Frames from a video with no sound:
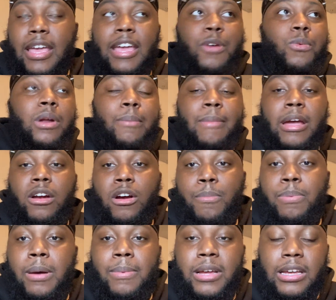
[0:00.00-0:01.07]
he didn't want to make her a
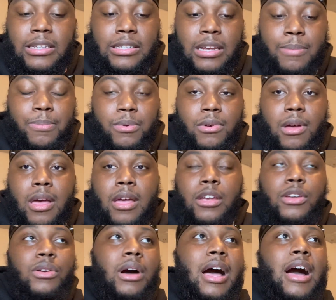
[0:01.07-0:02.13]
public example.
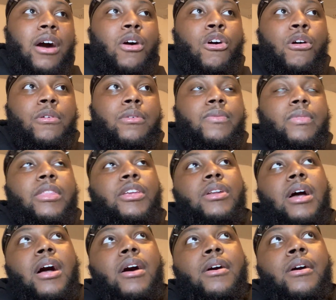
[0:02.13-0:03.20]
You know how old, you
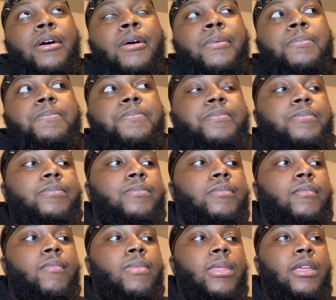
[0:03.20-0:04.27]
know how, um,
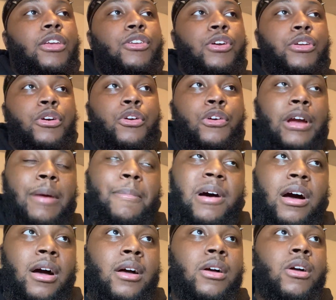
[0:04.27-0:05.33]
you know, your
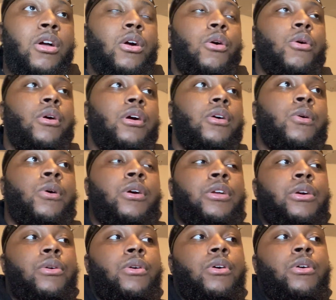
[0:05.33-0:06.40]
grandma or, or
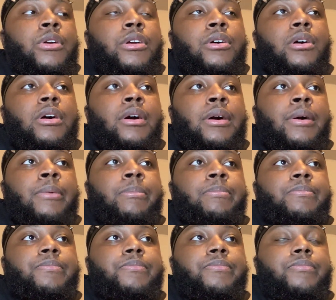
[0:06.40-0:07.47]
your, or your,
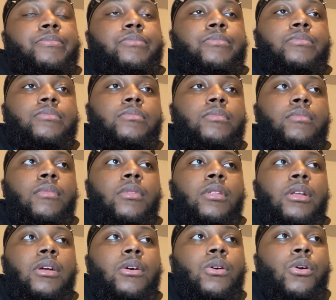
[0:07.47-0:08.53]
um,
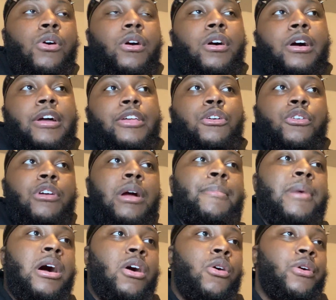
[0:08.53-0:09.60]
or uh, your
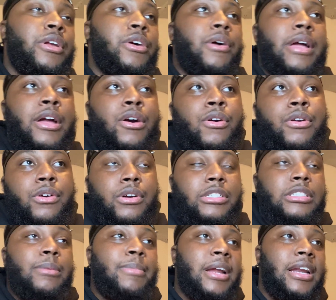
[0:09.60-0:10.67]
grandma or your elder or
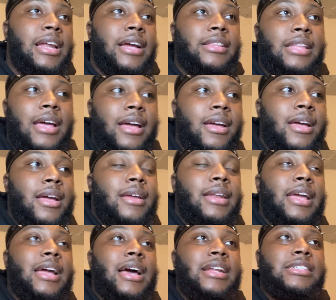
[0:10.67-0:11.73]
somebody like that,
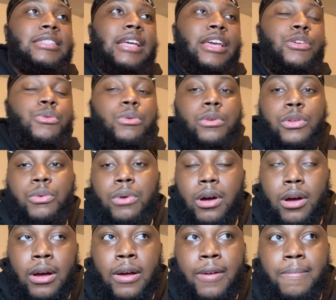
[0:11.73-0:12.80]
they kind of say you, you,
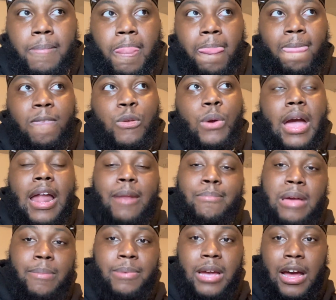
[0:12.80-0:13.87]
uh, you had a
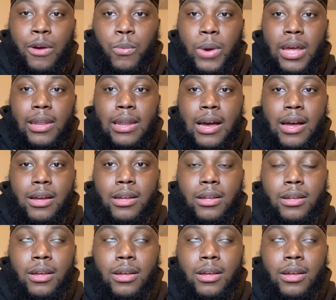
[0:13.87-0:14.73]
baby out of wedlock